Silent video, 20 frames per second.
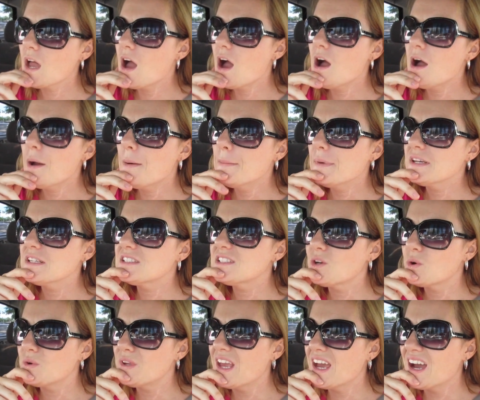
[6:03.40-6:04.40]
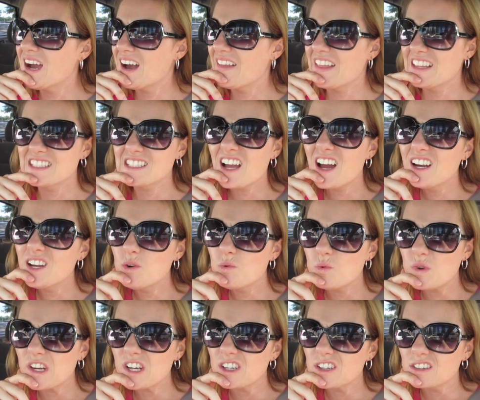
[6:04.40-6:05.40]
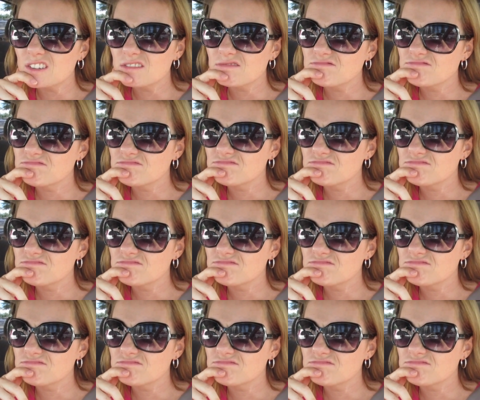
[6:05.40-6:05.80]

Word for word: um, so yeah, that's kind of weird.